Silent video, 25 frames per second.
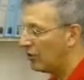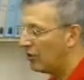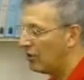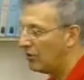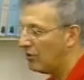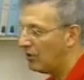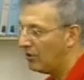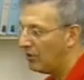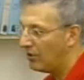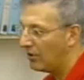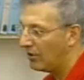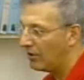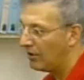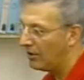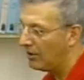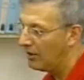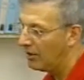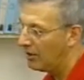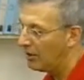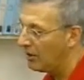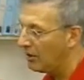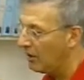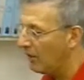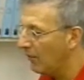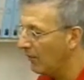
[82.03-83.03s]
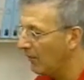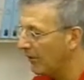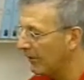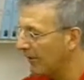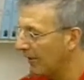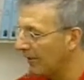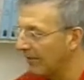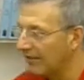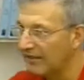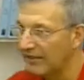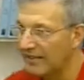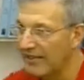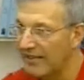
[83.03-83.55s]
a core, we
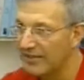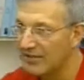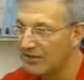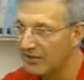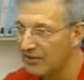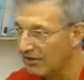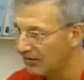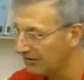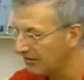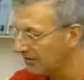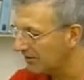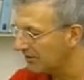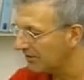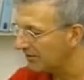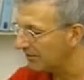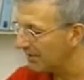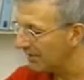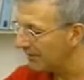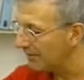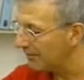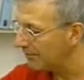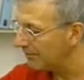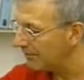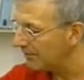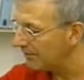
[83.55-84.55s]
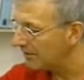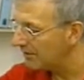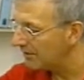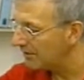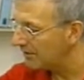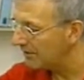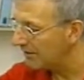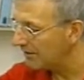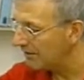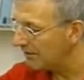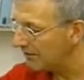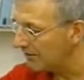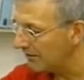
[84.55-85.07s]
get less altered sediments.
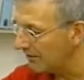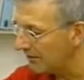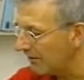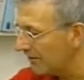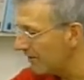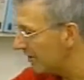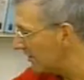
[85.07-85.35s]
So